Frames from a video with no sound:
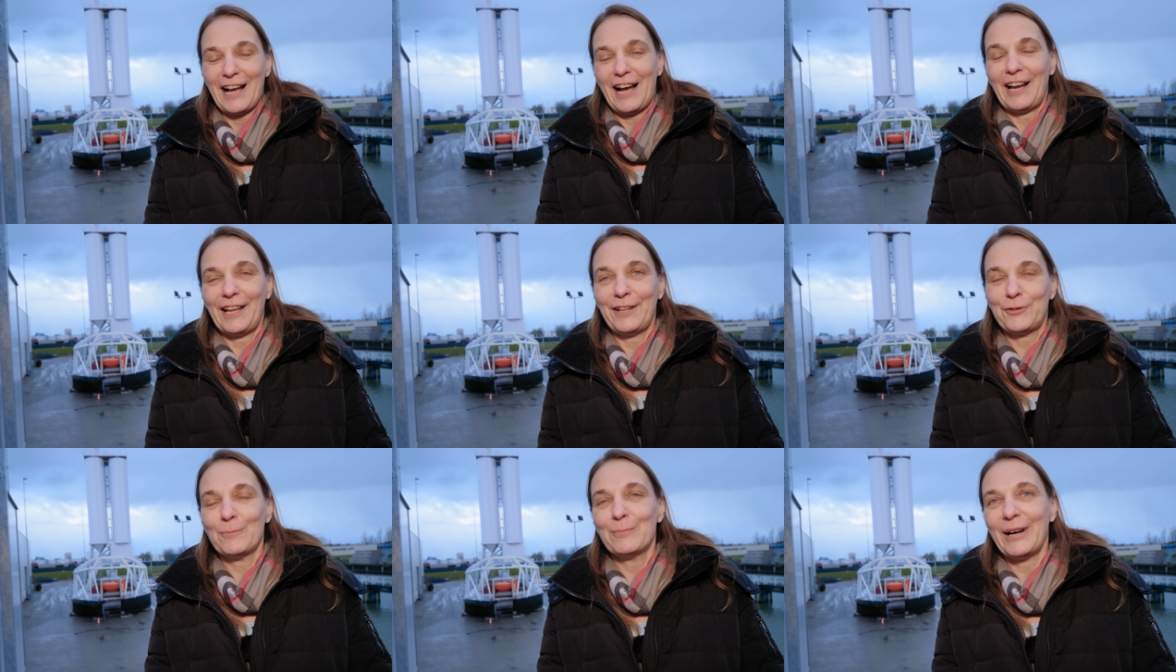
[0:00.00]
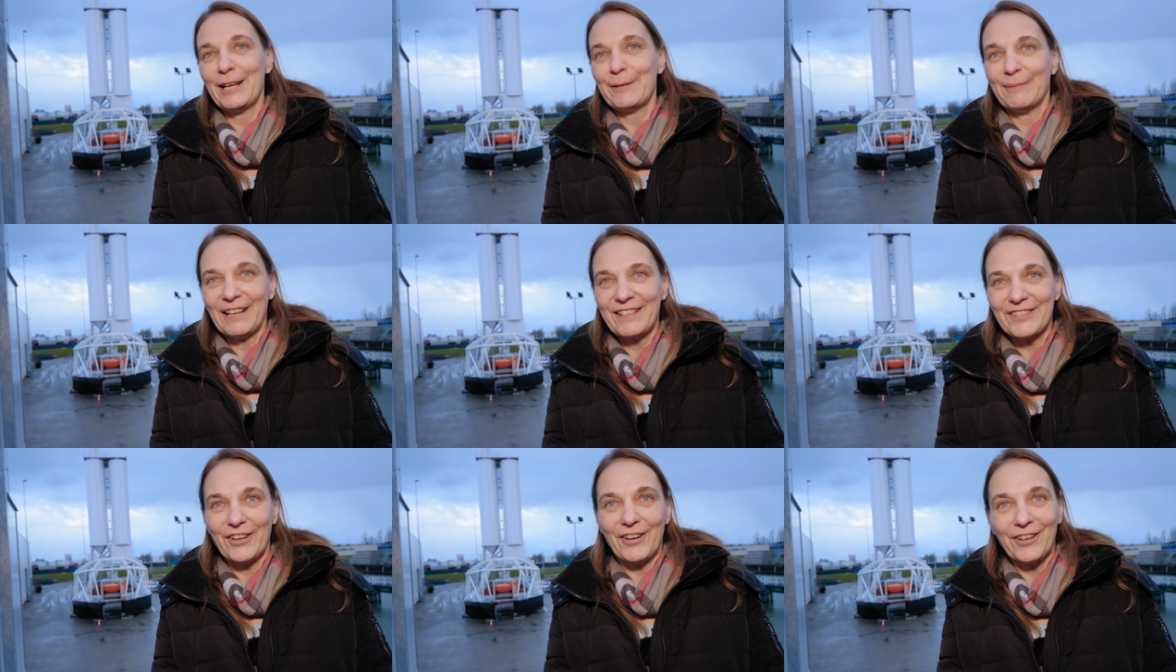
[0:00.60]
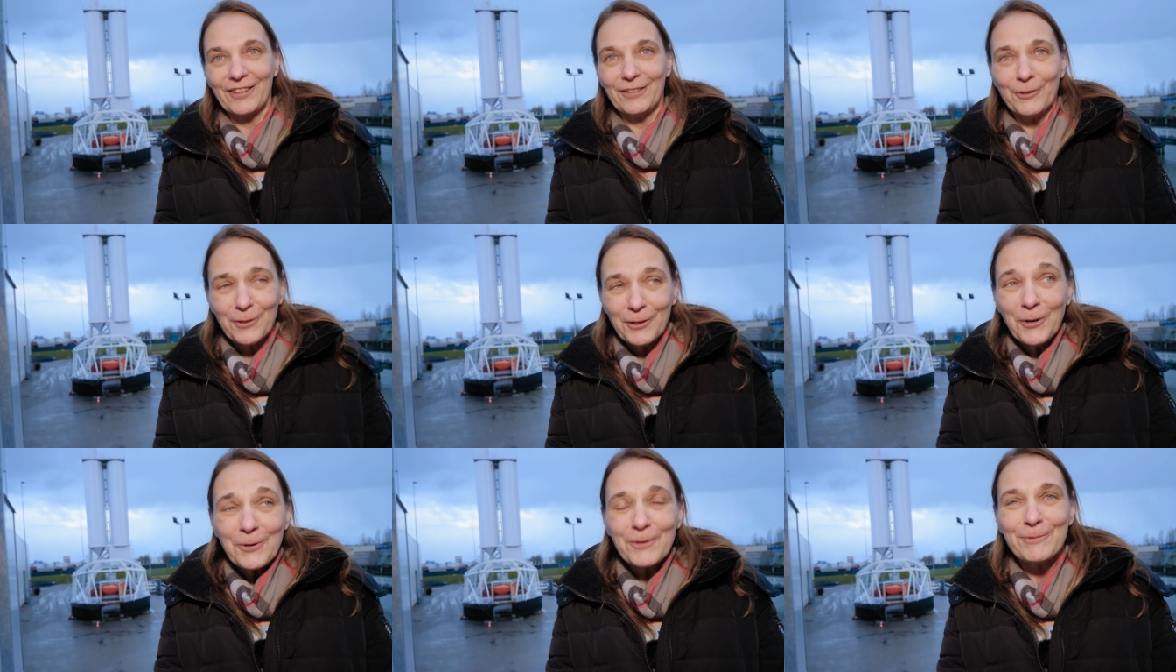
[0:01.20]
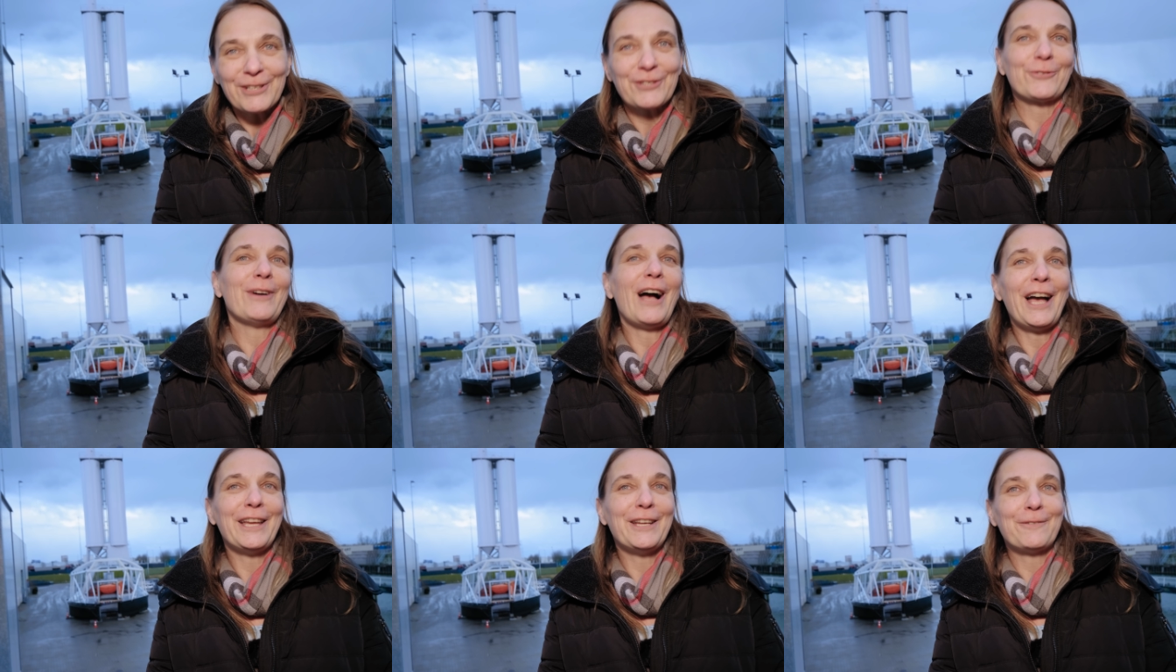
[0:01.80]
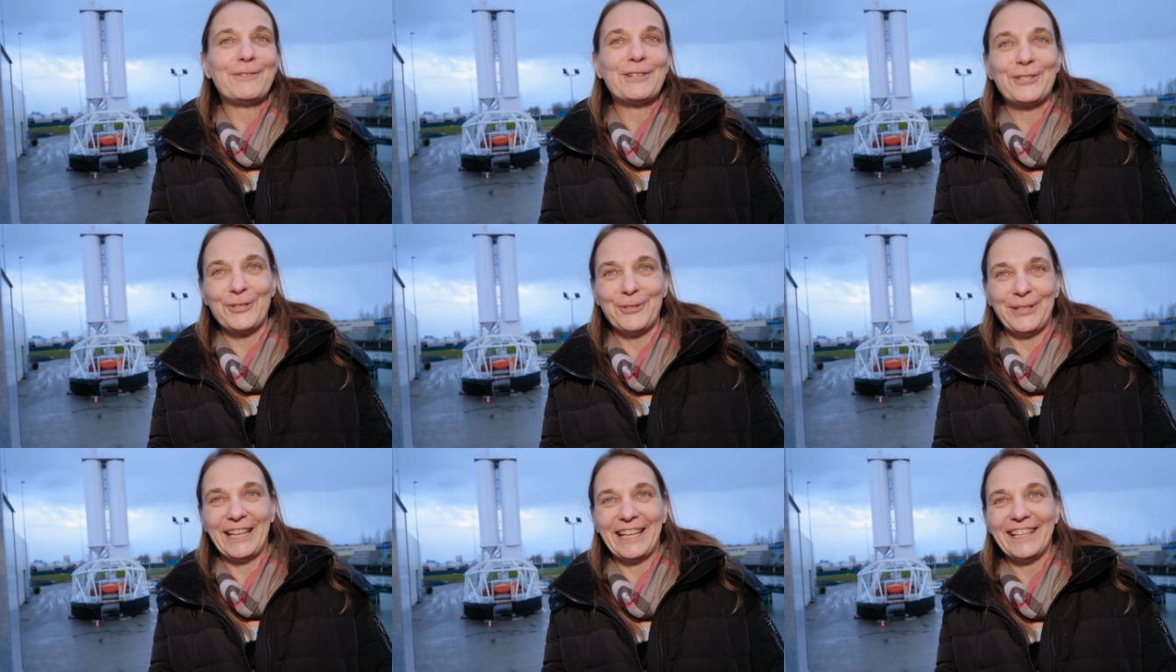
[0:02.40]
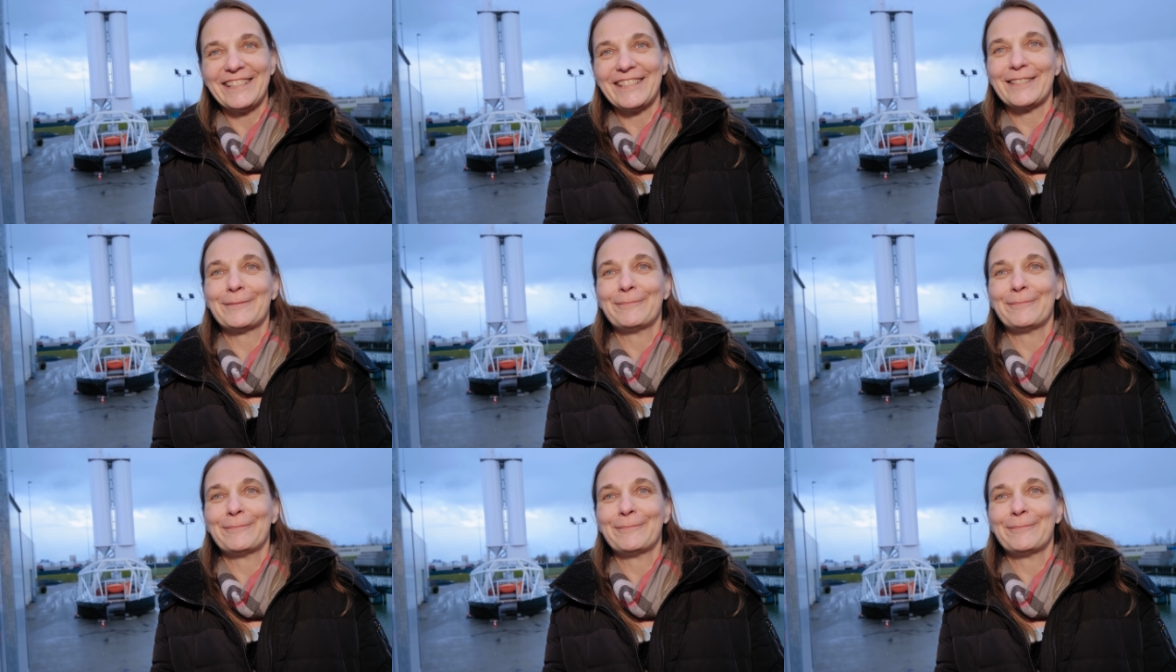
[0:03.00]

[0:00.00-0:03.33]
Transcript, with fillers: I had to bite my tongue. Look, we're trying, we're doing it.